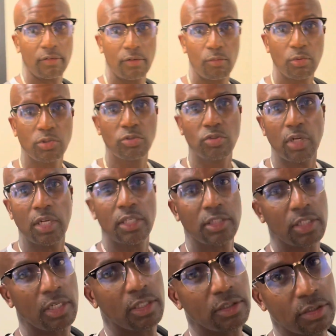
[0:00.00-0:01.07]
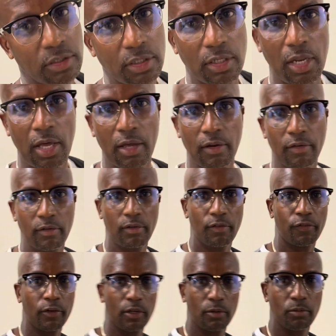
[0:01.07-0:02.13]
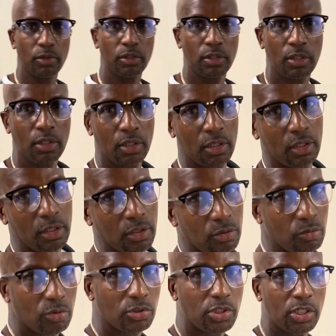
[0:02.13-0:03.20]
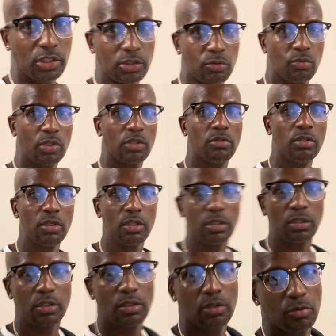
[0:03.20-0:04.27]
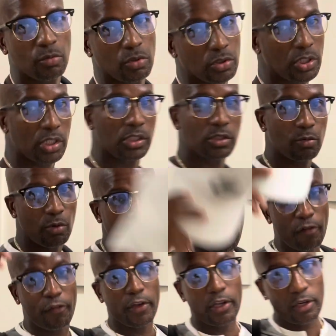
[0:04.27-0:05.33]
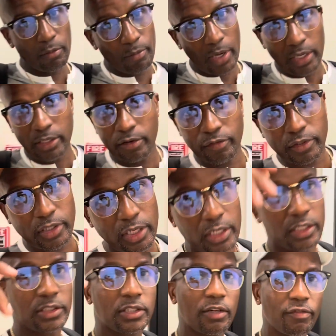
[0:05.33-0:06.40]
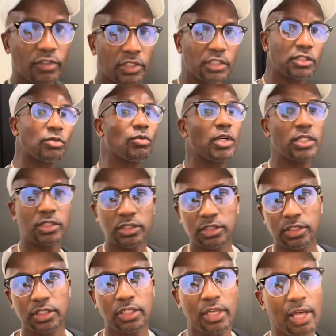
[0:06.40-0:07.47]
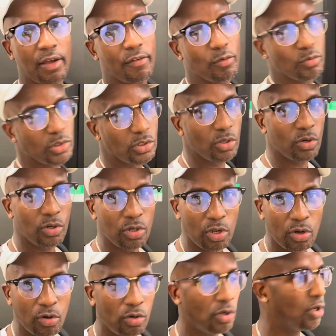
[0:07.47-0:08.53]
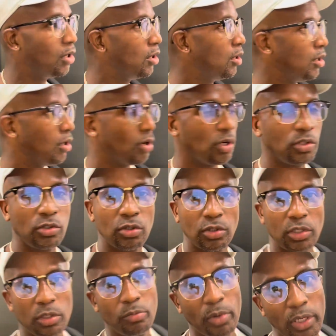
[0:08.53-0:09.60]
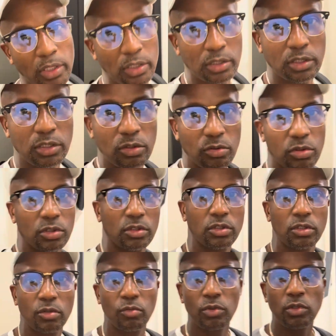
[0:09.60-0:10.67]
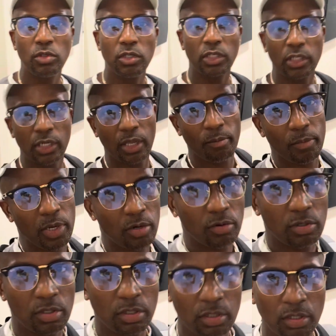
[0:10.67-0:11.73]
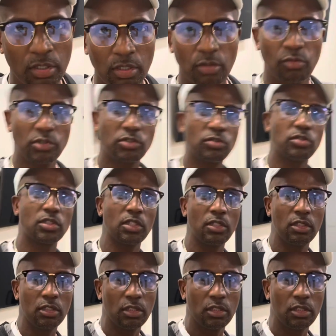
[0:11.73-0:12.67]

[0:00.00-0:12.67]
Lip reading: What you trying to change in your life? You feel me? You want to change the way you look? You want to change the way you feel about different things, different situations in your life and what's going on? Or you gonna keep making excuses? When you look in that mirror, what you see?